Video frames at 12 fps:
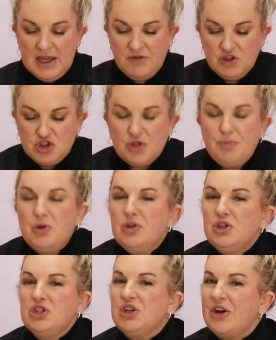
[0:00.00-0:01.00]
If you do put
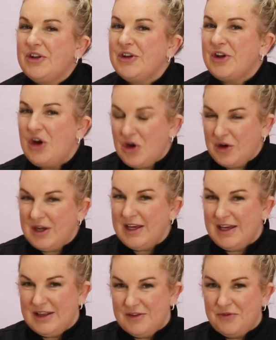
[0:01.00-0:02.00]
the chocolate coating
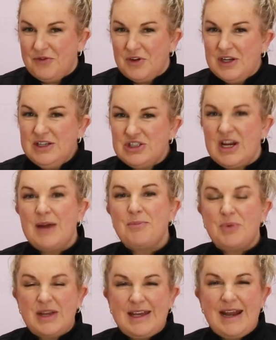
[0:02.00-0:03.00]
in the fridge and
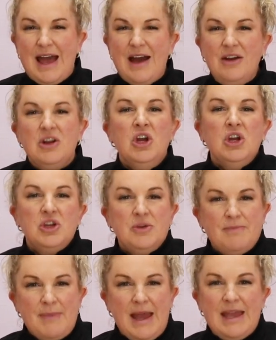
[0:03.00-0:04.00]
bring it out, you
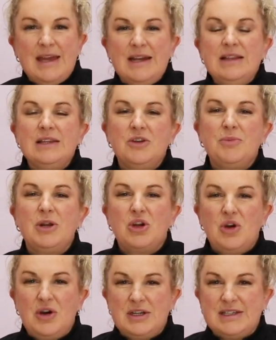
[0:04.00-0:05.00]
may get a little bit of
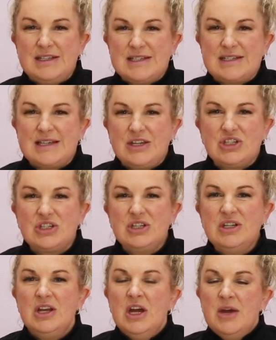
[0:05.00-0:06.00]

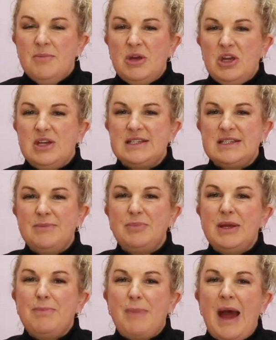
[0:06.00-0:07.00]
condensation, but you can
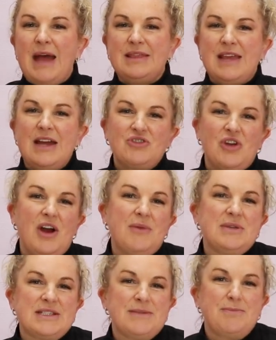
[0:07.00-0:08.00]
simply pat that dry
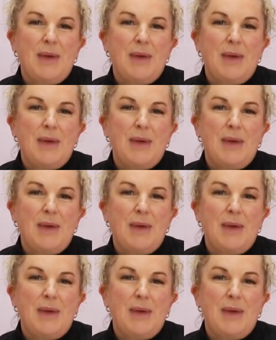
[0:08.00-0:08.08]
with some